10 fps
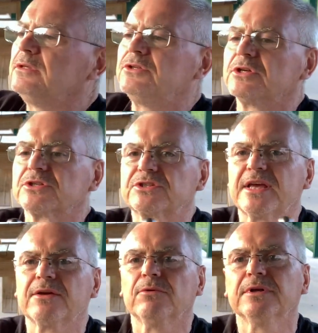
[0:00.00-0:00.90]
just
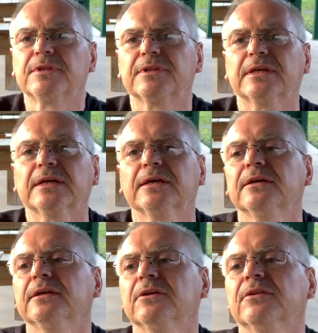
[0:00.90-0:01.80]
sent with
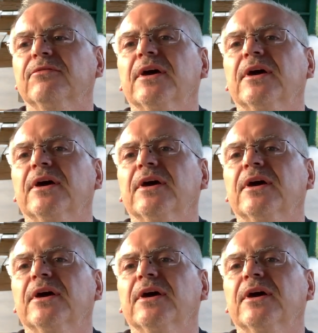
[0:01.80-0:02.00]
they've